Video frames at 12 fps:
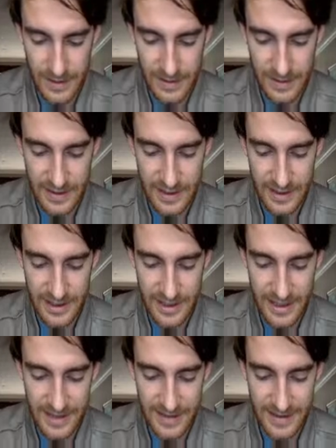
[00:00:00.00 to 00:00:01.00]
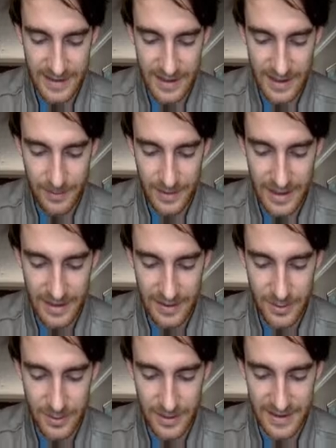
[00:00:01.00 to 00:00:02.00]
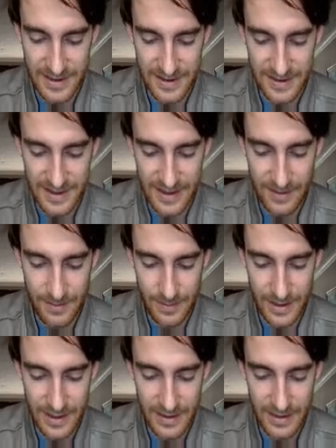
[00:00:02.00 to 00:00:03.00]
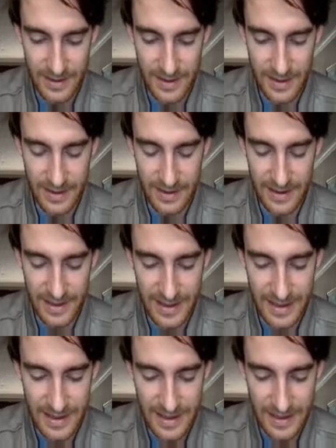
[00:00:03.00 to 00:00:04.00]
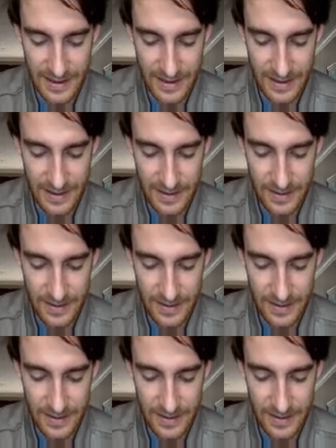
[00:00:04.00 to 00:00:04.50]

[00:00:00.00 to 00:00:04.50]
Takeshi asks, in item 26, can it be their eating?